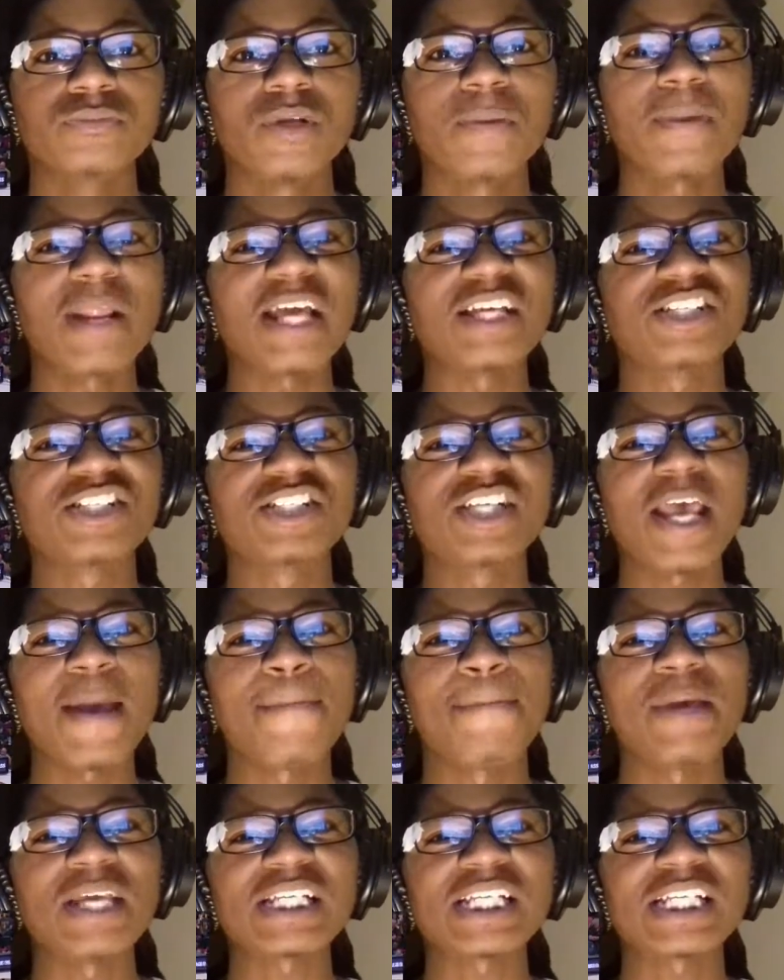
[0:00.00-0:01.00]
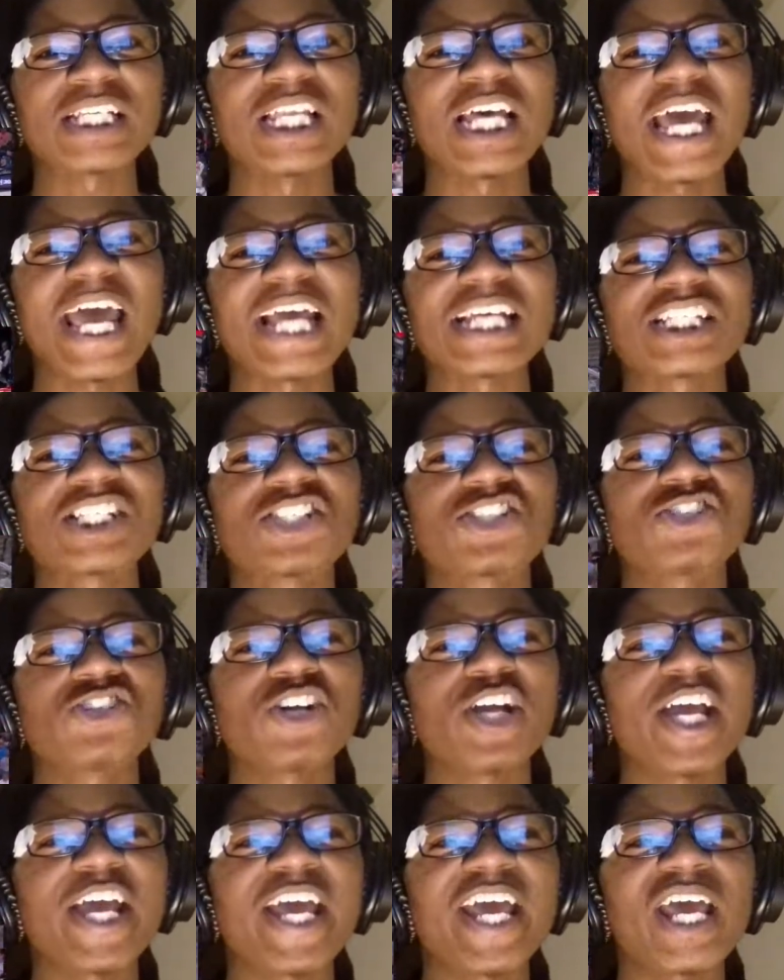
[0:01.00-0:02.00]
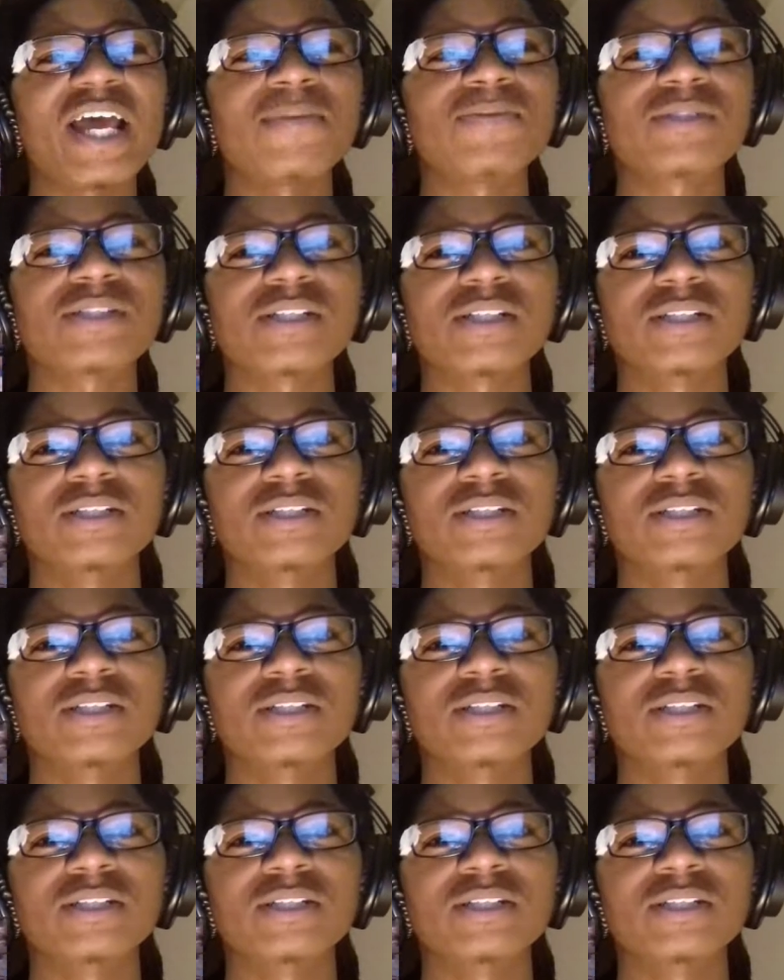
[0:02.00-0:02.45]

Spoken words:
Give me that shit, bitch. It's a little ass strip.